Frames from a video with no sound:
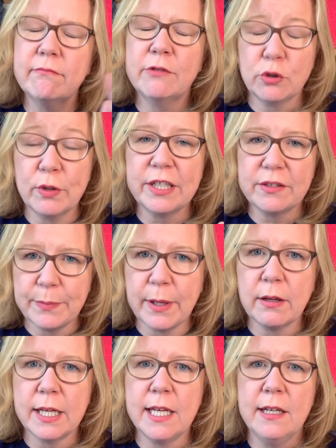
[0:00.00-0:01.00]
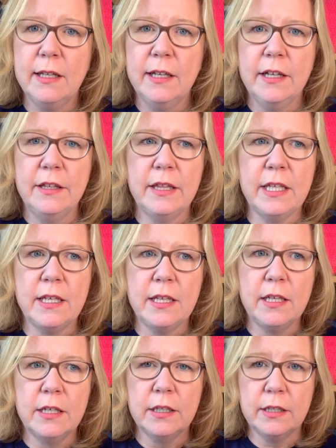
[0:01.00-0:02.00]
triggered by
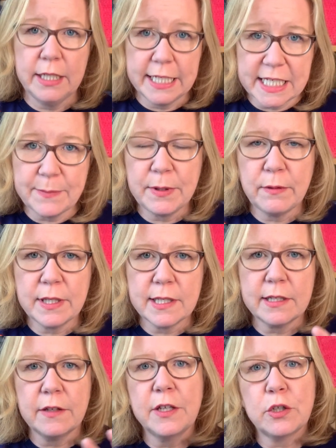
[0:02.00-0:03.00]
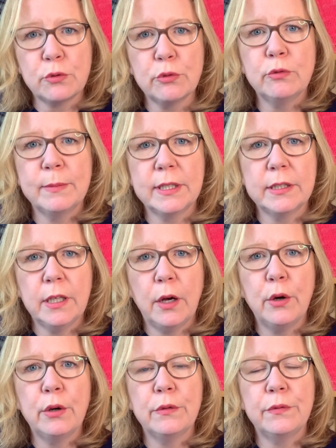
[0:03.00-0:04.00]
the experience and the trauma
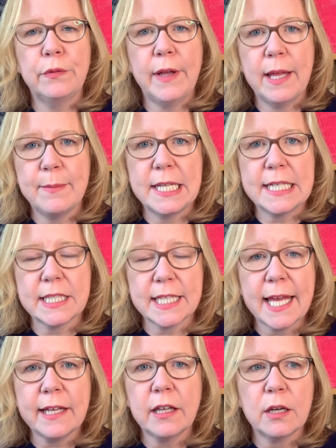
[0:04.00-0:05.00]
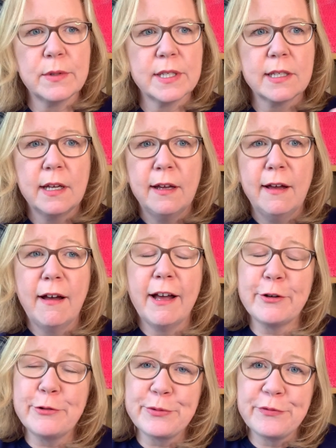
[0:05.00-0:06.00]
of Emily's attack. I
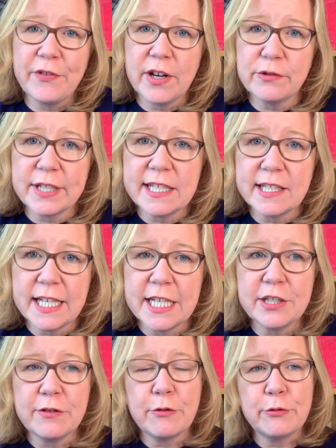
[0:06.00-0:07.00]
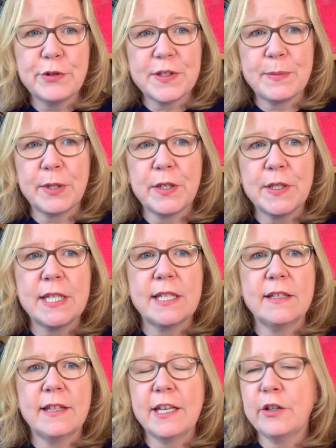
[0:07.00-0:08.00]
call them final destination thoughts
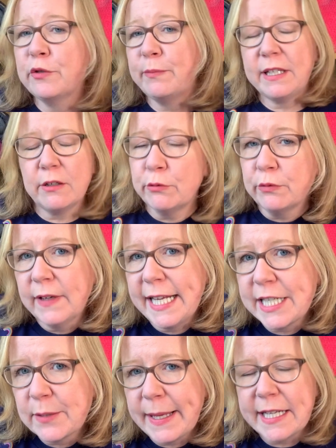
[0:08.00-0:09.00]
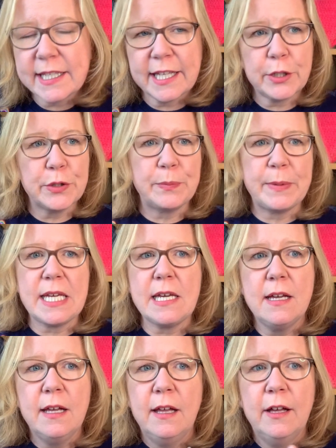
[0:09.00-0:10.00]
because they could be called flashbacks, they could be
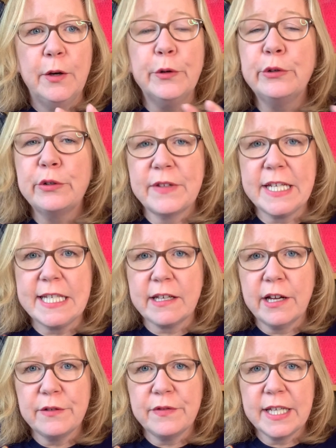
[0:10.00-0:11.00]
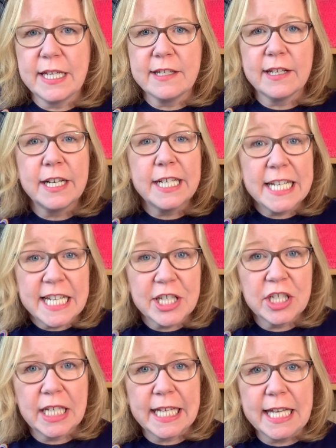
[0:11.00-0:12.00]
all of these kind of things. And
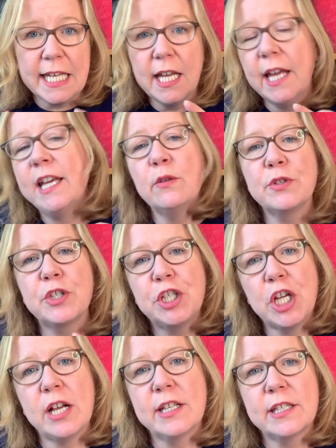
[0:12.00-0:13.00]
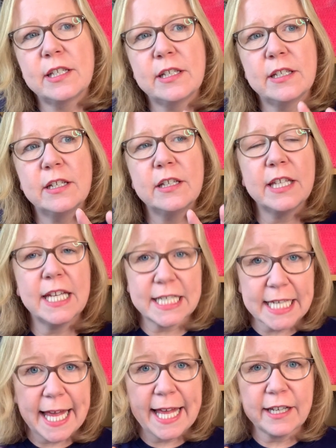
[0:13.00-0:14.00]
initially it was just the
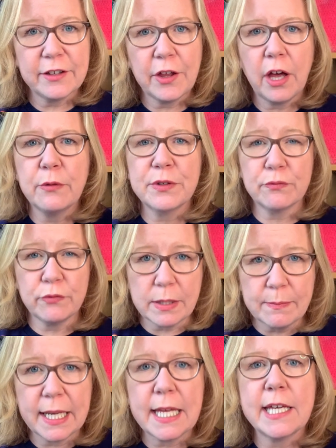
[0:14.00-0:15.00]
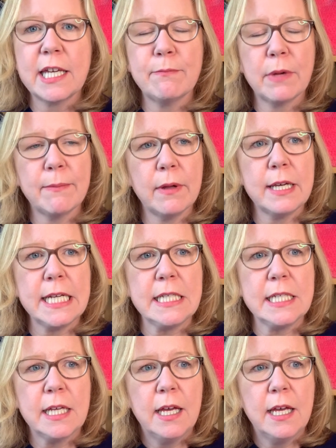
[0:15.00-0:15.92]
attack that I was replaying in my mind